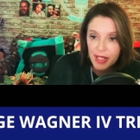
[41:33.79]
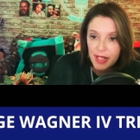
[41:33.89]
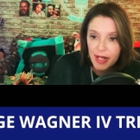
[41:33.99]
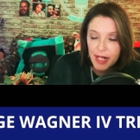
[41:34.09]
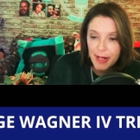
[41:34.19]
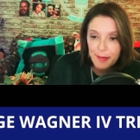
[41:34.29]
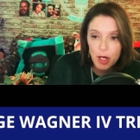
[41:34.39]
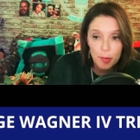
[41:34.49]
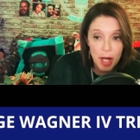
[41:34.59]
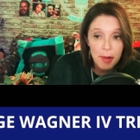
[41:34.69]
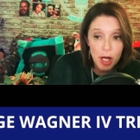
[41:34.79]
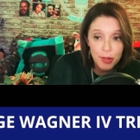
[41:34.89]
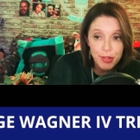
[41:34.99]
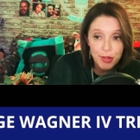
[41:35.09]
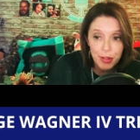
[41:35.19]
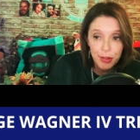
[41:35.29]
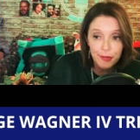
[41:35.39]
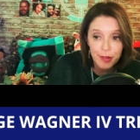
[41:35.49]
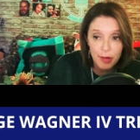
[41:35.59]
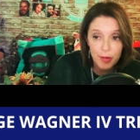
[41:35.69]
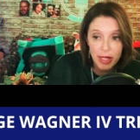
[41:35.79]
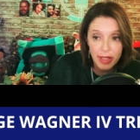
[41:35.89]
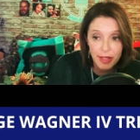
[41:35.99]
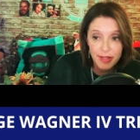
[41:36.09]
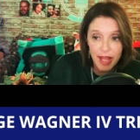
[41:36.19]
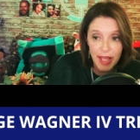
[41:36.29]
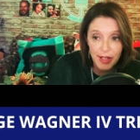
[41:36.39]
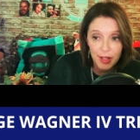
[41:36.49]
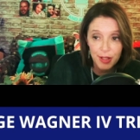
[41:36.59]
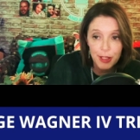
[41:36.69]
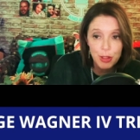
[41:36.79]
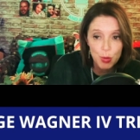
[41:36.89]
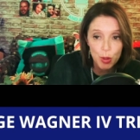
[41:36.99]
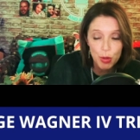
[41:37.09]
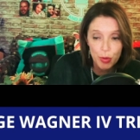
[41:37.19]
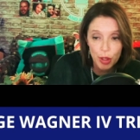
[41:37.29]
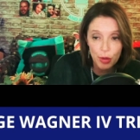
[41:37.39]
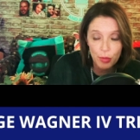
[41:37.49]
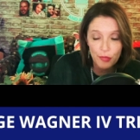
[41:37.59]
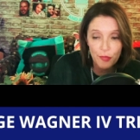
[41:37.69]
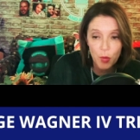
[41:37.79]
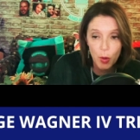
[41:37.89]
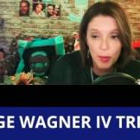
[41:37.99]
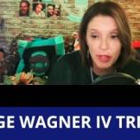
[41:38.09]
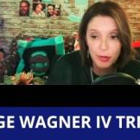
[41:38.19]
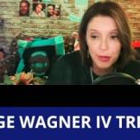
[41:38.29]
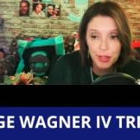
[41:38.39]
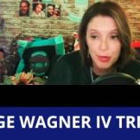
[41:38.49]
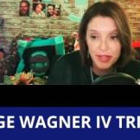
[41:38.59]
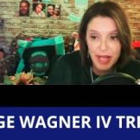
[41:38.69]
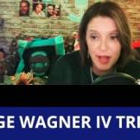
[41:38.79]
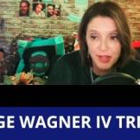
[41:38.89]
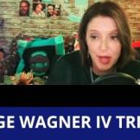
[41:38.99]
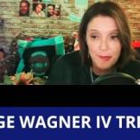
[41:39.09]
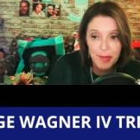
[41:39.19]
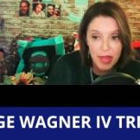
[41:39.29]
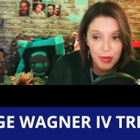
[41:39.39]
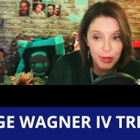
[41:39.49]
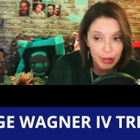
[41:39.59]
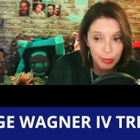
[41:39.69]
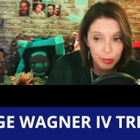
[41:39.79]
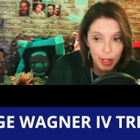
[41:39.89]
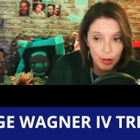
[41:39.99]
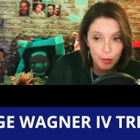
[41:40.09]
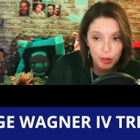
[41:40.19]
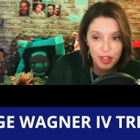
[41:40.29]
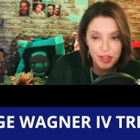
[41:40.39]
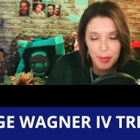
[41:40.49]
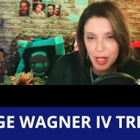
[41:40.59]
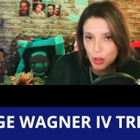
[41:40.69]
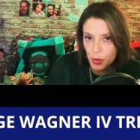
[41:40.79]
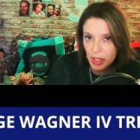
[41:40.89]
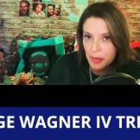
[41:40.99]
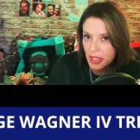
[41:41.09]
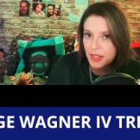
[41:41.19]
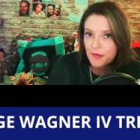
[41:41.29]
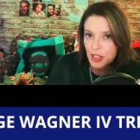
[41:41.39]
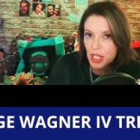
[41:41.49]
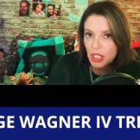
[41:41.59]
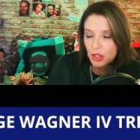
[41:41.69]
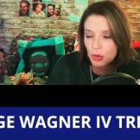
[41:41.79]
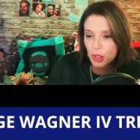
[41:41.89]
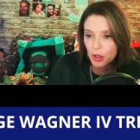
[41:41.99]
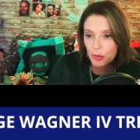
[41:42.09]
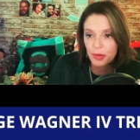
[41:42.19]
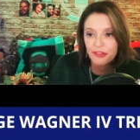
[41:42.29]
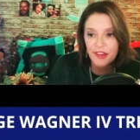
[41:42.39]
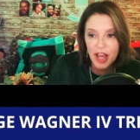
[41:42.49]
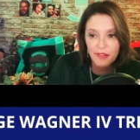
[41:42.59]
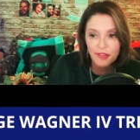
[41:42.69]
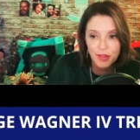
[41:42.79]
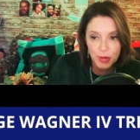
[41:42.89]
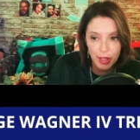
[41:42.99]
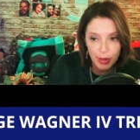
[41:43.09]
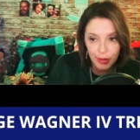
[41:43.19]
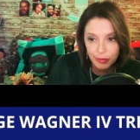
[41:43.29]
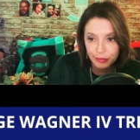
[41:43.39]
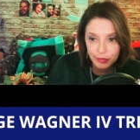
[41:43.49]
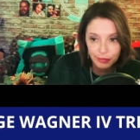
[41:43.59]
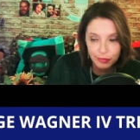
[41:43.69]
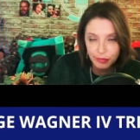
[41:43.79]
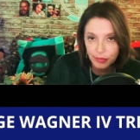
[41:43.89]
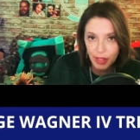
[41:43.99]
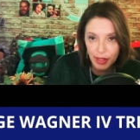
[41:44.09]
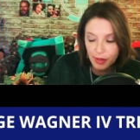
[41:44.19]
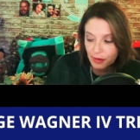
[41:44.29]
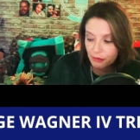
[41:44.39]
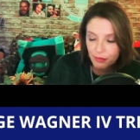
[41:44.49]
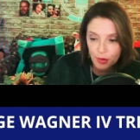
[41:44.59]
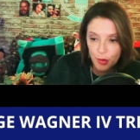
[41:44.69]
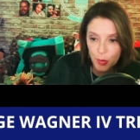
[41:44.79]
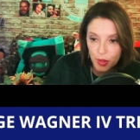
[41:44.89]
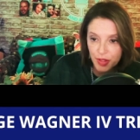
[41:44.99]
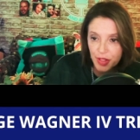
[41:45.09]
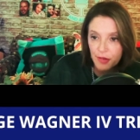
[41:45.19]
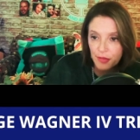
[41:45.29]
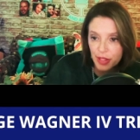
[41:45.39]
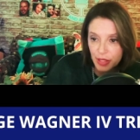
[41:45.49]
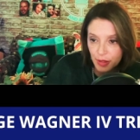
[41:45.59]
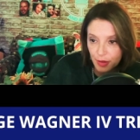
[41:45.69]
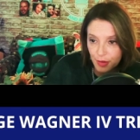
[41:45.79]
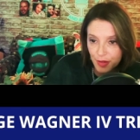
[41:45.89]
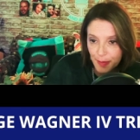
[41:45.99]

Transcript: um, her mom also took her to Fredericka's, and her and George rode four wheelers to his house on Bethel Hill Road, which is about 20 minutes if you take the road, but five if you go like through the woods and over the hills.